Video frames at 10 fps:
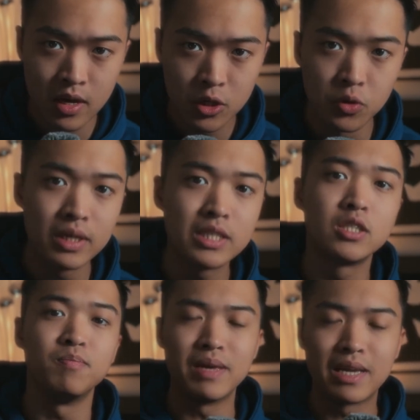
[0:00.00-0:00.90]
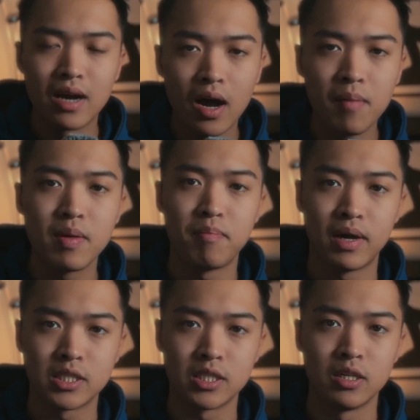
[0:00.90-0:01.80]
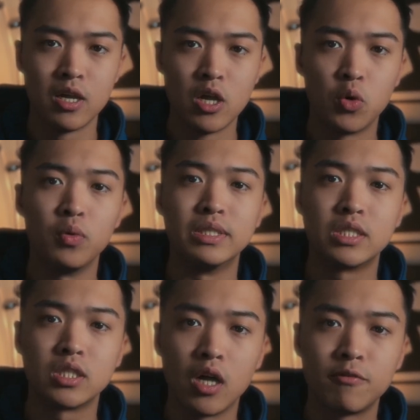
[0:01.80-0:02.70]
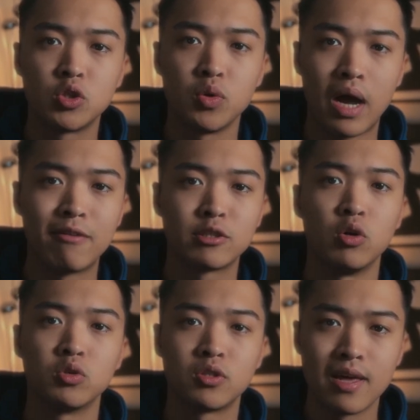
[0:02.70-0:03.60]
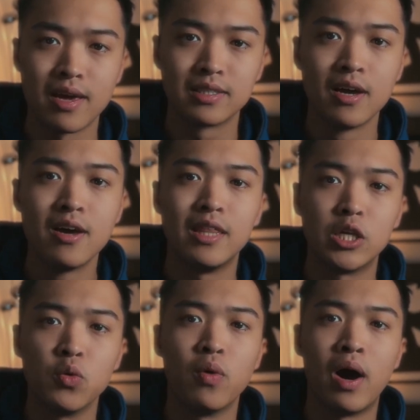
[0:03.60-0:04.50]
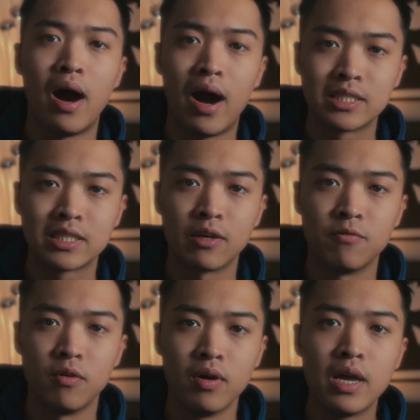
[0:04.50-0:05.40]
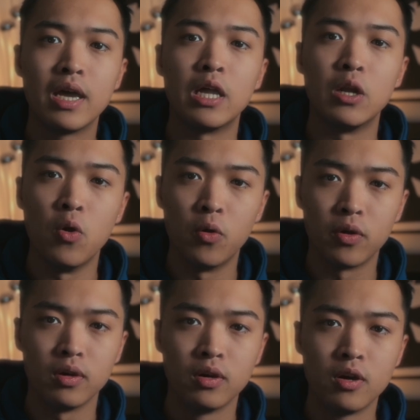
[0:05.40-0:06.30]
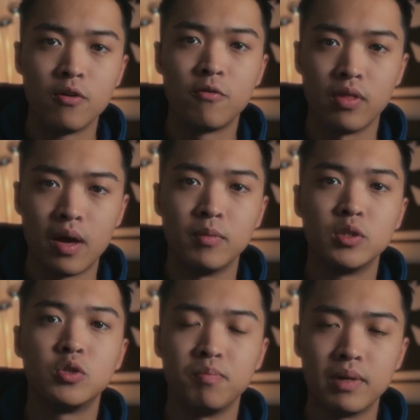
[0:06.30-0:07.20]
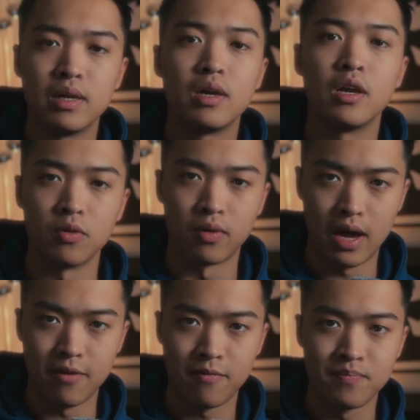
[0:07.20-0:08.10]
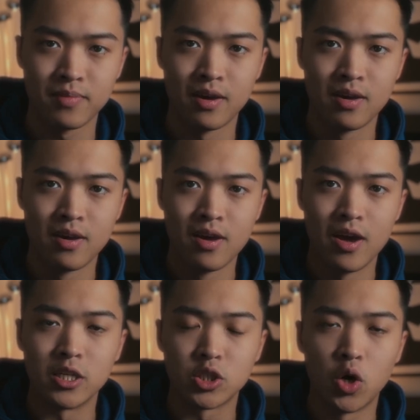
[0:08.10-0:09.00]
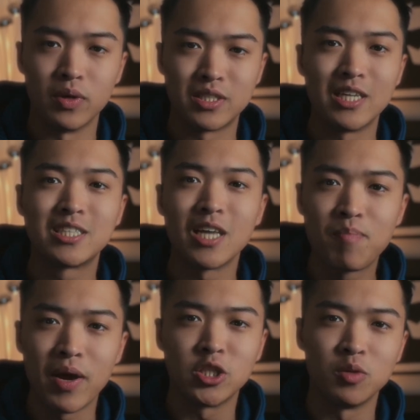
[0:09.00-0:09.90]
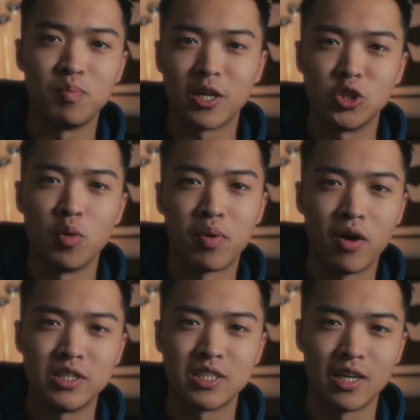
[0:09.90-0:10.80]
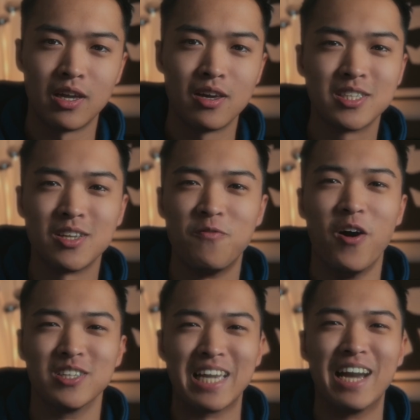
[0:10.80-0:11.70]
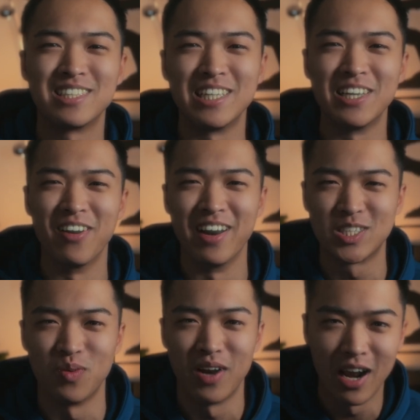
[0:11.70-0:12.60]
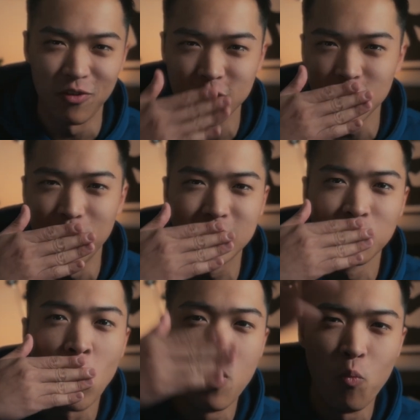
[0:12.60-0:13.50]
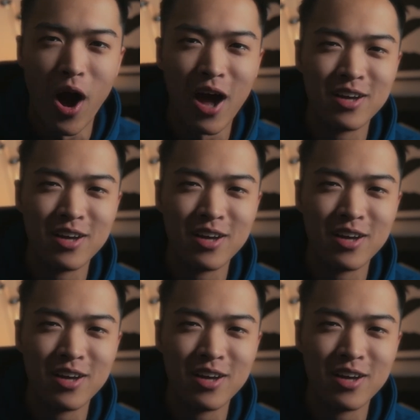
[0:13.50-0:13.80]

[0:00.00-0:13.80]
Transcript: You need to become the person who deserves to have those things that you are asking for in order for them to be in your life. And as always, stay patient because your prophecy is unfolding. I'll see you on the next one. I love you so much. Mwah.